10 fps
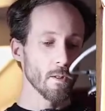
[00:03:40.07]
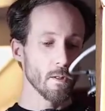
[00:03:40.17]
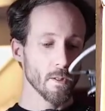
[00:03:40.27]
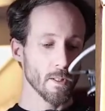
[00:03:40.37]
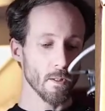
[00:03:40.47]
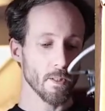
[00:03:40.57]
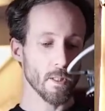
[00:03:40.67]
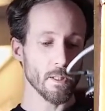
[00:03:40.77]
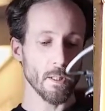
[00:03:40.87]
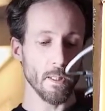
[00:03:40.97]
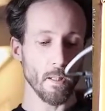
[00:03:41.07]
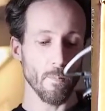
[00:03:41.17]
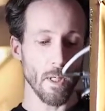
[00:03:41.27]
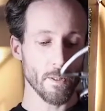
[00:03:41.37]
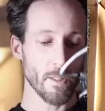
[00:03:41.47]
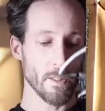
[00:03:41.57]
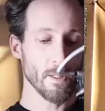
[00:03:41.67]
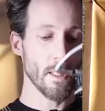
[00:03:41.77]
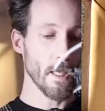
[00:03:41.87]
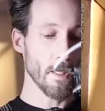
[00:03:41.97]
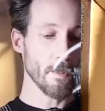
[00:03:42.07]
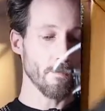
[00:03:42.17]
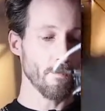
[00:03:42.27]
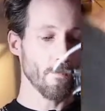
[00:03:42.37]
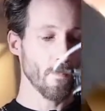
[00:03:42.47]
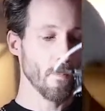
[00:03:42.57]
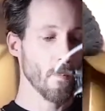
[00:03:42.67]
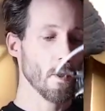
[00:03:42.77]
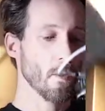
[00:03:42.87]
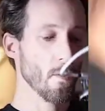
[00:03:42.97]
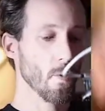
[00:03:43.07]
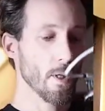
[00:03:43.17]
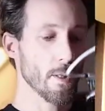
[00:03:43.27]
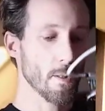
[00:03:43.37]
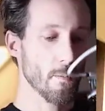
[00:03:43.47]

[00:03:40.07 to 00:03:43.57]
So there's a little box inside with